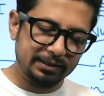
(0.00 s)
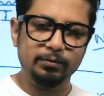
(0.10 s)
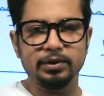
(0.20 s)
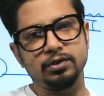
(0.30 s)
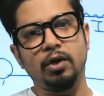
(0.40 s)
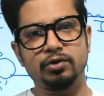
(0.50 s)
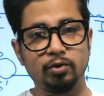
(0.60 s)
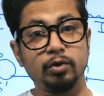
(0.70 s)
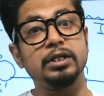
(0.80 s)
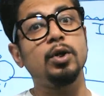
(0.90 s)
which is also
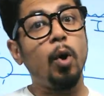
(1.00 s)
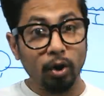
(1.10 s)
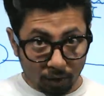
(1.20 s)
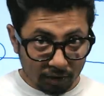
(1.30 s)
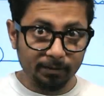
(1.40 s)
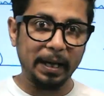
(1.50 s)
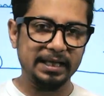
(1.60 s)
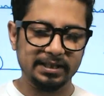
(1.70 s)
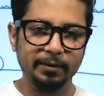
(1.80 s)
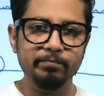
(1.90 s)
known as
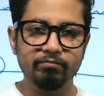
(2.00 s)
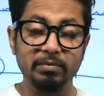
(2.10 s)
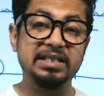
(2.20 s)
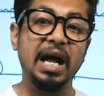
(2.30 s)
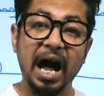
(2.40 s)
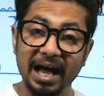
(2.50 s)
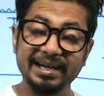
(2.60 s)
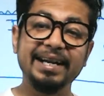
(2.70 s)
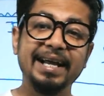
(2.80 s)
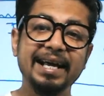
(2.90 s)
auto-splicing, means
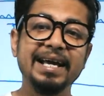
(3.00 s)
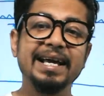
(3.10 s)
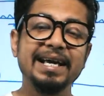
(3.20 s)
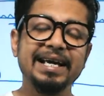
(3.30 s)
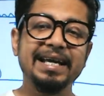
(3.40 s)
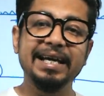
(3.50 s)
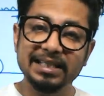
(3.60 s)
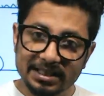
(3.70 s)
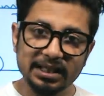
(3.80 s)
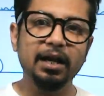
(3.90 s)
RNA
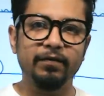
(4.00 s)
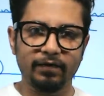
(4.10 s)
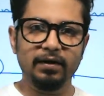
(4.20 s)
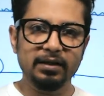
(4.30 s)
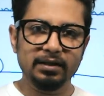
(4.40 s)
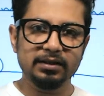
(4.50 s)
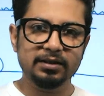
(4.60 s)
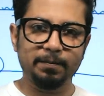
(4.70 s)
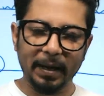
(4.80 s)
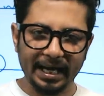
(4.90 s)
itself
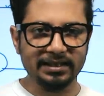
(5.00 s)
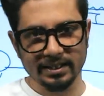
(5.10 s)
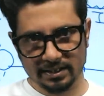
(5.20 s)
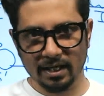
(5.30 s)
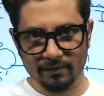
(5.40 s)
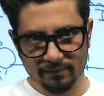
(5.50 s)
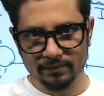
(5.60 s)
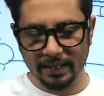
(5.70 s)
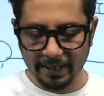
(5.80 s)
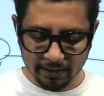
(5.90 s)
splice itself,
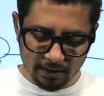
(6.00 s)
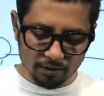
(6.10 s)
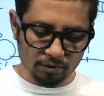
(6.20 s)
right?